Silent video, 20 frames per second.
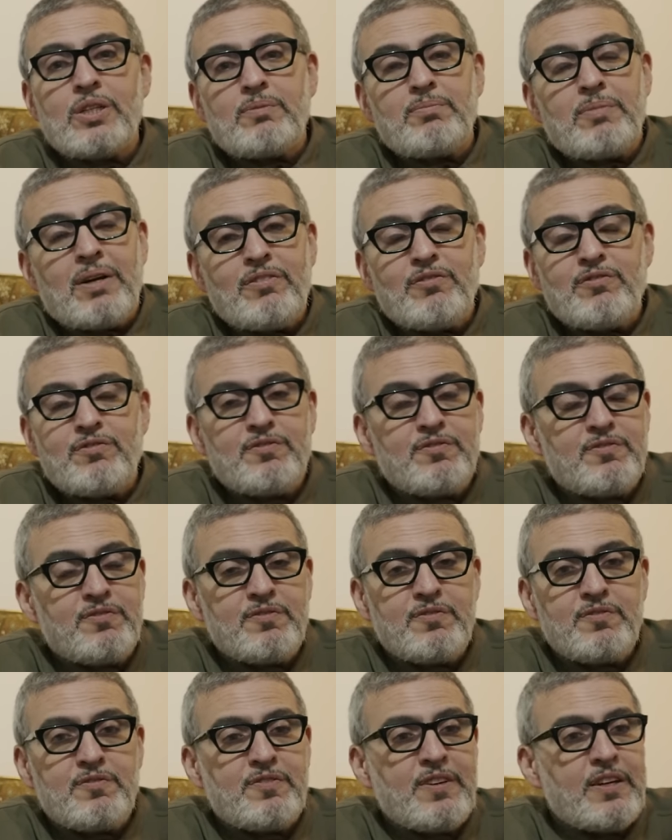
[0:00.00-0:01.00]
and my
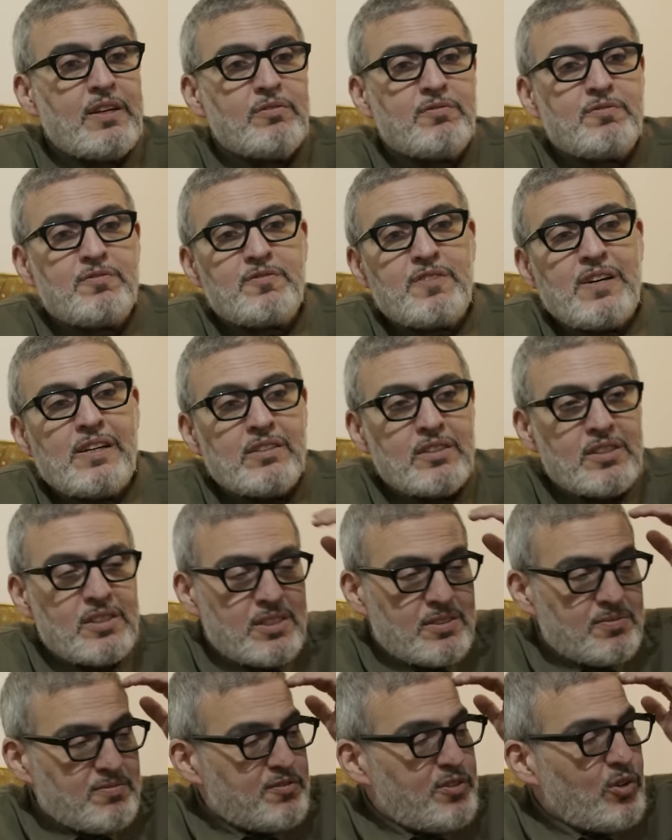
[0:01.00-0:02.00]

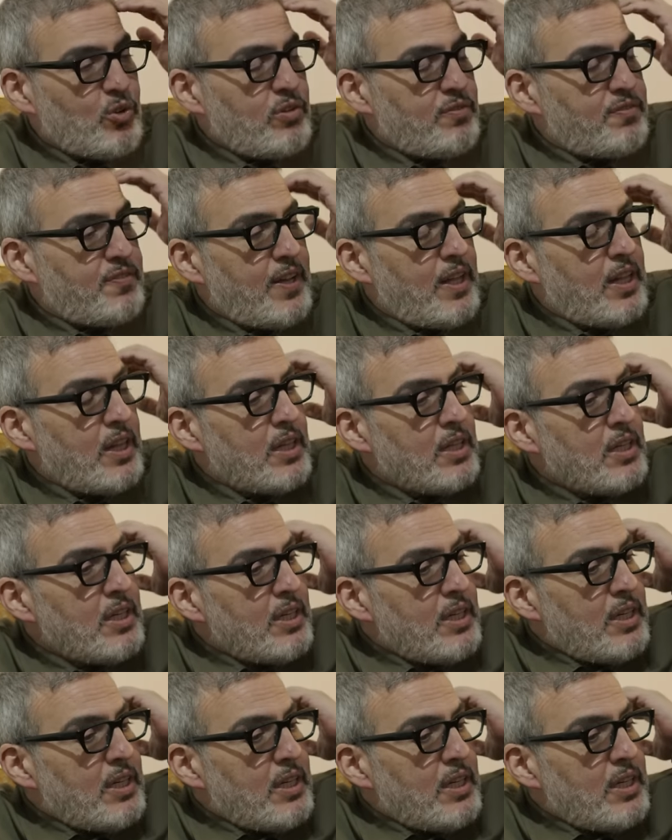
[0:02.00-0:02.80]
phone fell.